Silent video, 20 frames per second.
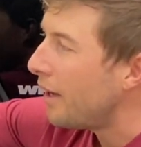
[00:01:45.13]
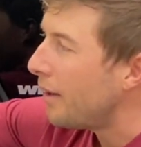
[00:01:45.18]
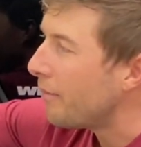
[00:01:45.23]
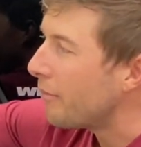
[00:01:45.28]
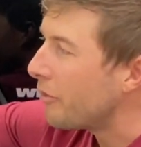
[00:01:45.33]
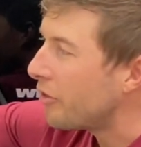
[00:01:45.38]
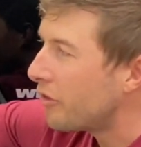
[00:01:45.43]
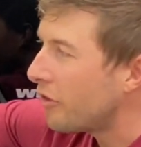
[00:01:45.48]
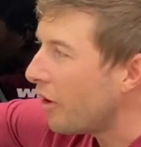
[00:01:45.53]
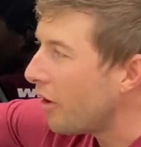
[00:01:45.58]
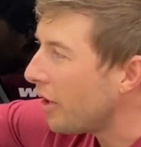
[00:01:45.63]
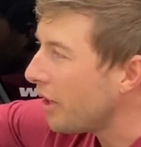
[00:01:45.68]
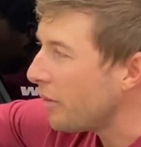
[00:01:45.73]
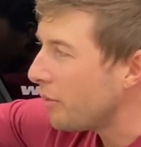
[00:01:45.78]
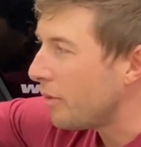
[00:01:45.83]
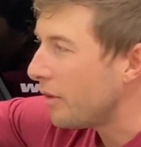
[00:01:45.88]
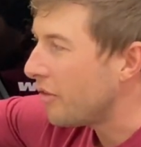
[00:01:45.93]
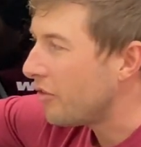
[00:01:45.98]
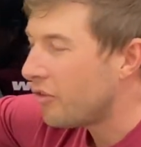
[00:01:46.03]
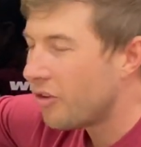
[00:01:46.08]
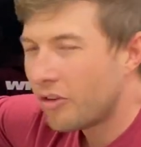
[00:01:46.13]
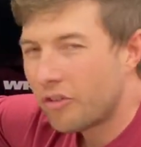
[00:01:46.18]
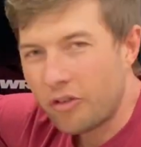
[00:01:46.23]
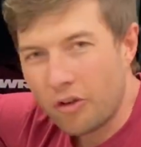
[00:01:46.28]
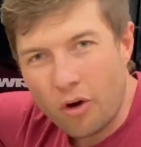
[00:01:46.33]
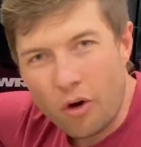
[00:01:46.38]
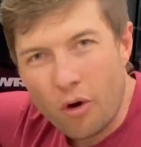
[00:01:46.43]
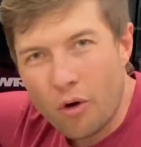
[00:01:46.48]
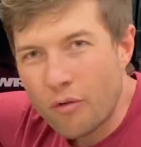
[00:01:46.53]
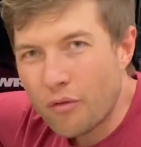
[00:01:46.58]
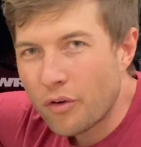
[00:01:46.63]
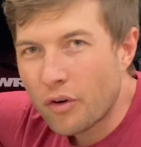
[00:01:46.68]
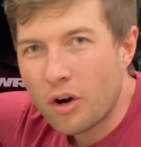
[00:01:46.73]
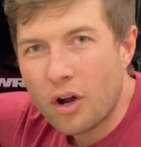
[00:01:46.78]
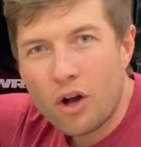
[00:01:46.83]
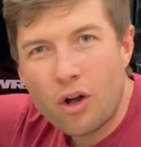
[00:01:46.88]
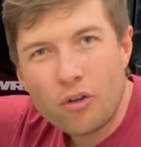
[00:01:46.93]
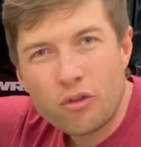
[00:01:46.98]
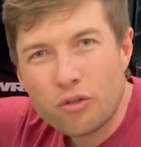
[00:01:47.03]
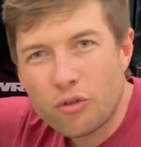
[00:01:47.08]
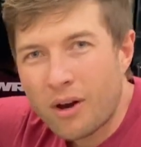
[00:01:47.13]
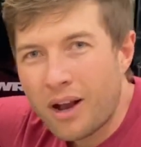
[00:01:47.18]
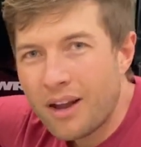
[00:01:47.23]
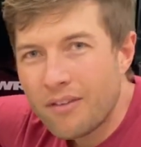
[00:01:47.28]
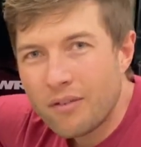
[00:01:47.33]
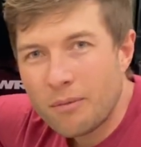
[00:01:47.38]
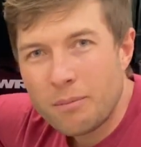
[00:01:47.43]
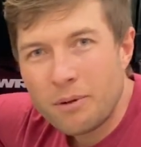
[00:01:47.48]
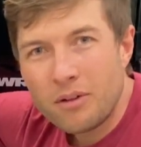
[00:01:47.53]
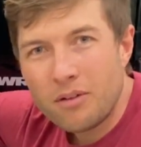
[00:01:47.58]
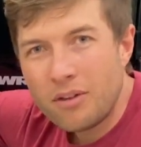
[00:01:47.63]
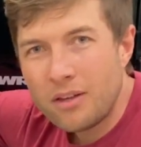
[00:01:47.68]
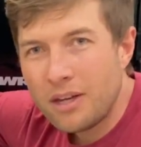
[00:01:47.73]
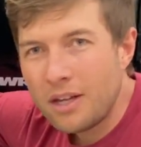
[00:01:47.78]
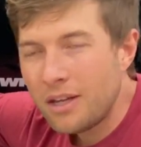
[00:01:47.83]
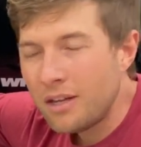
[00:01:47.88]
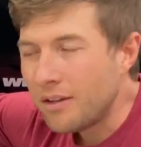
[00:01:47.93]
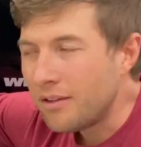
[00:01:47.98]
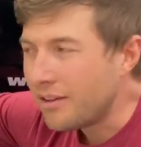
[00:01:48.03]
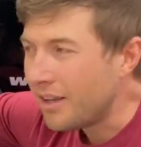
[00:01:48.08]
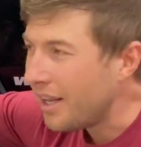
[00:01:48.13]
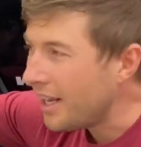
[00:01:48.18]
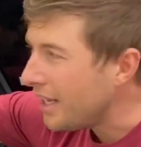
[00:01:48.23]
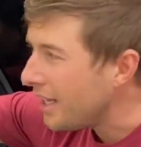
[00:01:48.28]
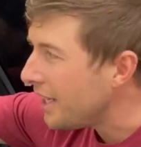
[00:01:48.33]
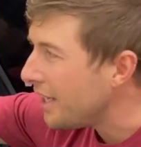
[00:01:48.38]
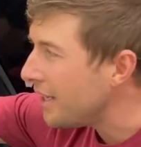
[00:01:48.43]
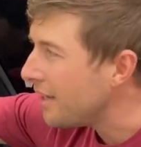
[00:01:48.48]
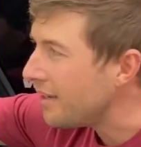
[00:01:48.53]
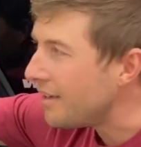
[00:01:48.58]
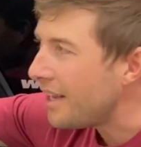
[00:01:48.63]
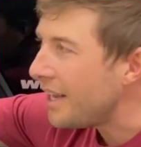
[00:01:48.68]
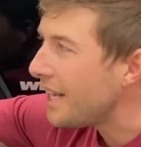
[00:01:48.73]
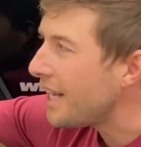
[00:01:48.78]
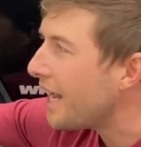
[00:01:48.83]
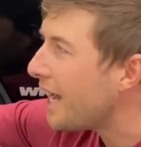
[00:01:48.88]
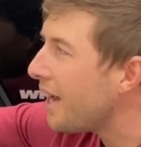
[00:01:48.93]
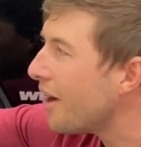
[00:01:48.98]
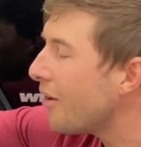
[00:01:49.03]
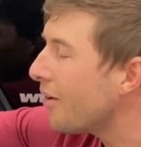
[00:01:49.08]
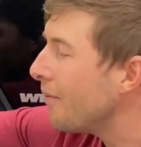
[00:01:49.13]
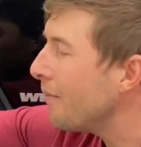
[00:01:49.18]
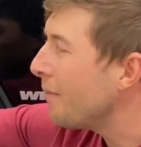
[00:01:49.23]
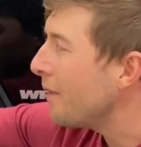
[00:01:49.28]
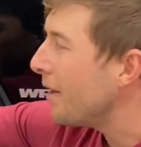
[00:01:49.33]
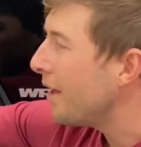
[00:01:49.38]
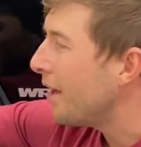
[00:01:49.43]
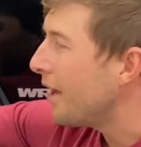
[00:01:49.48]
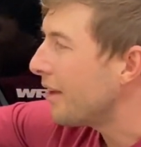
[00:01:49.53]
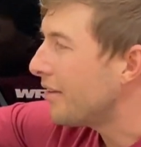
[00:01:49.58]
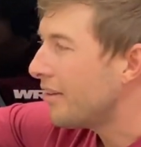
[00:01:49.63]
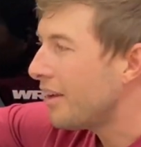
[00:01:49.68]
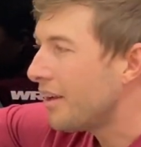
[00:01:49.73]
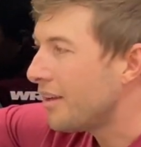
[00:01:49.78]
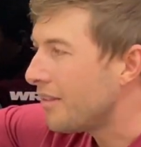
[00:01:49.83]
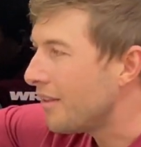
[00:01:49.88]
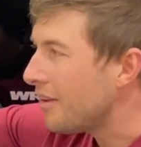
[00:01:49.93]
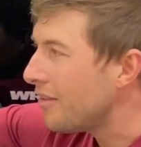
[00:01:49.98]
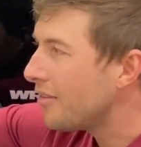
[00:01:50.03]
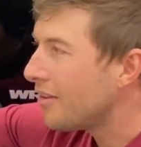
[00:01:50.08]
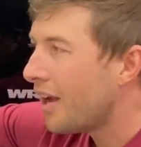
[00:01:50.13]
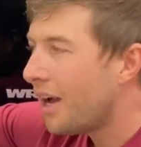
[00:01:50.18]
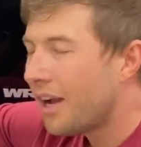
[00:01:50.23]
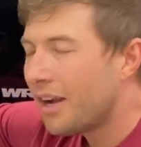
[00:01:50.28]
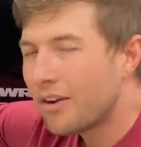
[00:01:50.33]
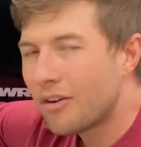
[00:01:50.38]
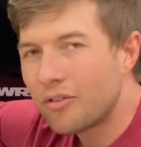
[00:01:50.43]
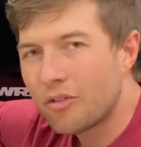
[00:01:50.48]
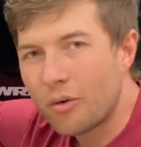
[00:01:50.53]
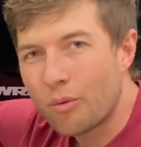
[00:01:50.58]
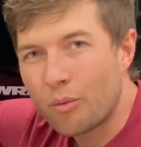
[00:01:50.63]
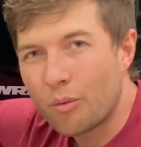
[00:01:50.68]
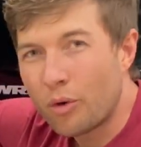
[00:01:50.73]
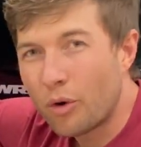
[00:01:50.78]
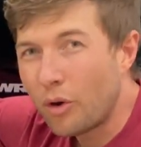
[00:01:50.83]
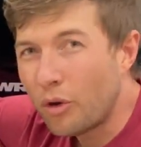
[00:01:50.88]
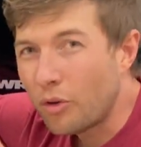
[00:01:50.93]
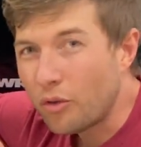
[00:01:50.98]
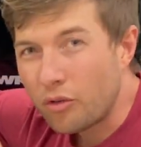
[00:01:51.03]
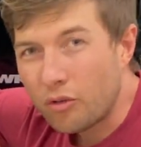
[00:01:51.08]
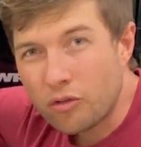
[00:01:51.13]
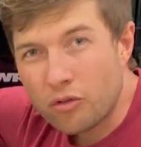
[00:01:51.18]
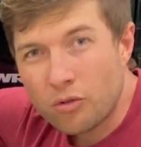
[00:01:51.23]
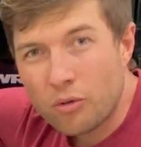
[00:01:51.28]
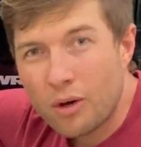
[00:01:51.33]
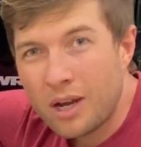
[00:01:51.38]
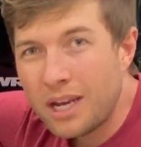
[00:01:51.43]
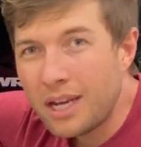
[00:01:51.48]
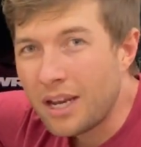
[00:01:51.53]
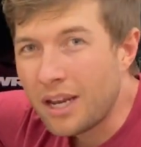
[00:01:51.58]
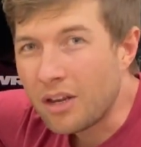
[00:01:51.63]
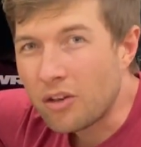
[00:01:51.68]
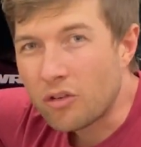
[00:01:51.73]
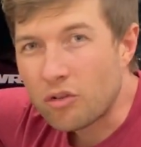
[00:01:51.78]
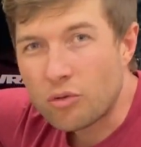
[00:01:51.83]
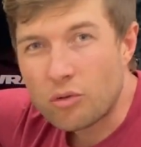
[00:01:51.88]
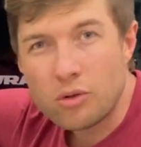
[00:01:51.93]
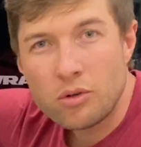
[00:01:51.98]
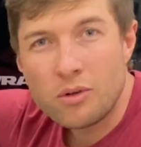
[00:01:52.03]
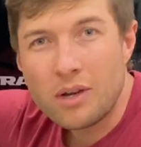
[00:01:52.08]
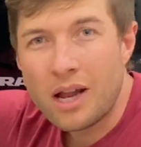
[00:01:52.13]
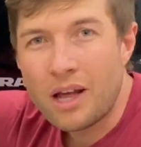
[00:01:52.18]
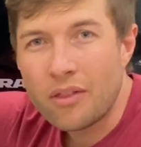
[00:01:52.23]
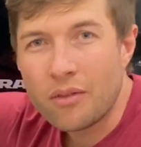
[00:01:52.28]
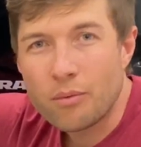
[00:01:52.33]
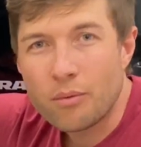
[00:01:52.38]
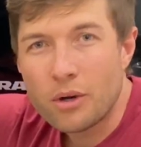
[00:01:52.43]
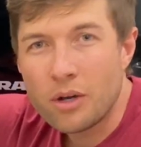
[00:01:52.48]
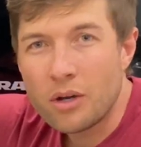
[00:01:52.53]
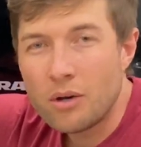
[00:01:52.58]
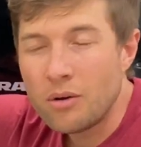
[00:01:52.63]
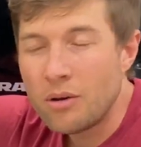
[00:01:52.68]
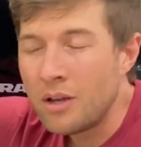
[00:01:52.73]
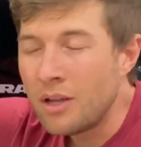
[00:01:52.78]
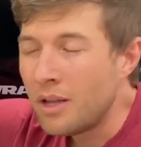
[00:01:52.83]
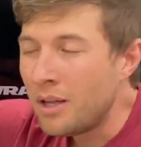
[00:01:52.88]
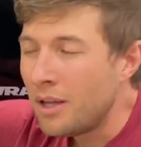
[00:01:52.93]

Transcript: Starting with just overall drivability, day in, day out. I tell you, these tires roll straight and true down the road.